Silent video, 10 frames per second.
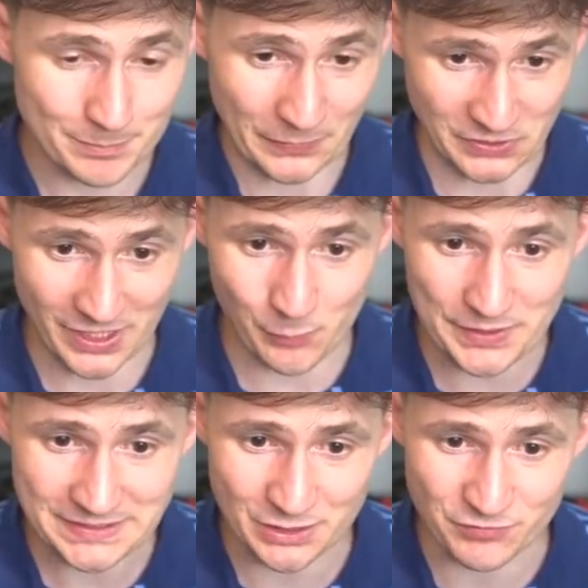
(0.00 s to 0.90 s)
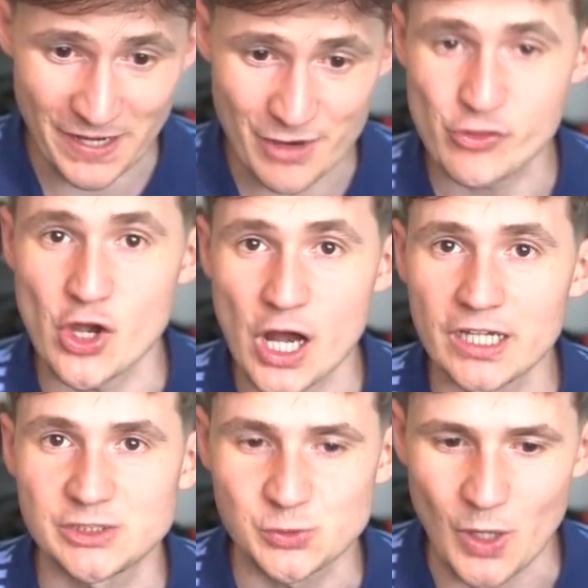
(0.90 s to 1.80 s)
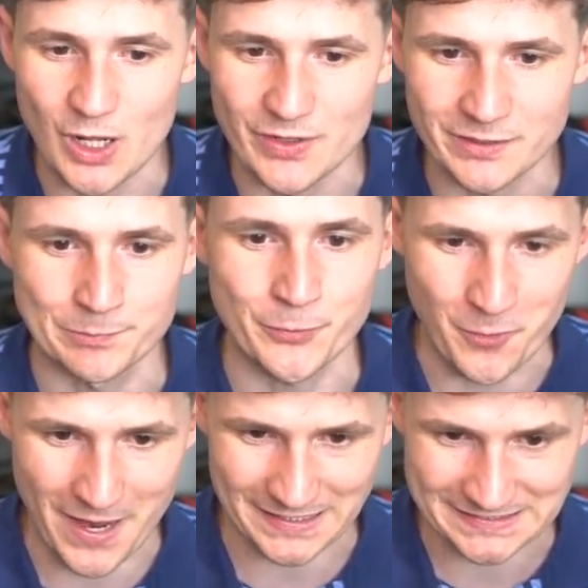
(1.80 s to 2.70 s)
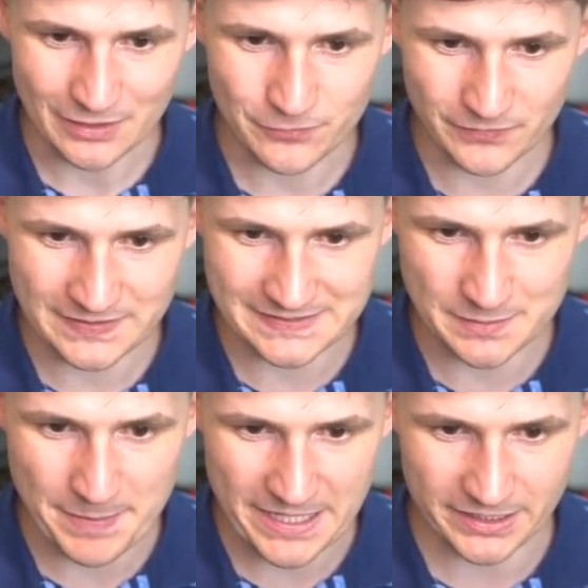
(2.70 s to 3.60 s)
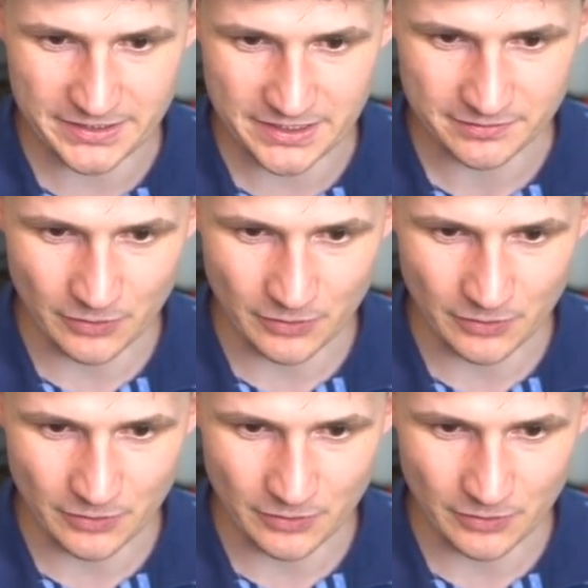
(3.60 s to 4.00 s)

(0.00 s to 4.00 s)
But can we survive the hydraulic press? I feel this is a bad idea.